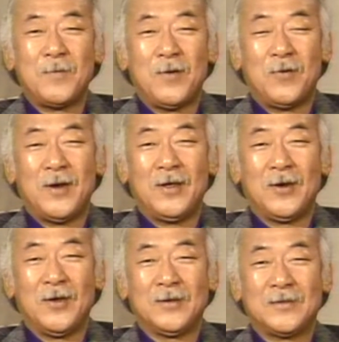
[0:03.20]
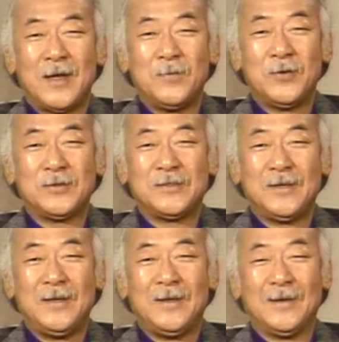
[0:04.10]
How, How are, are you? Long Pat? time no
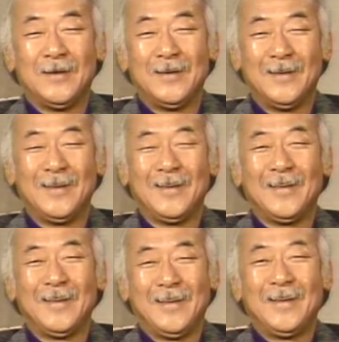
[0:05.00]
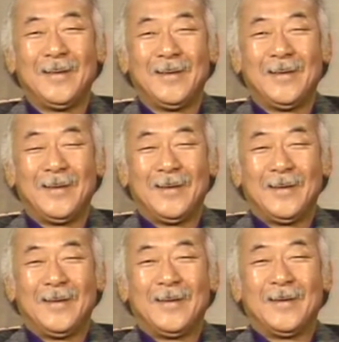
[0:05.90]
see. Long time no see. How
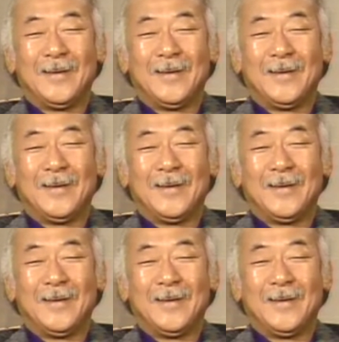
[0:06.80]
are you?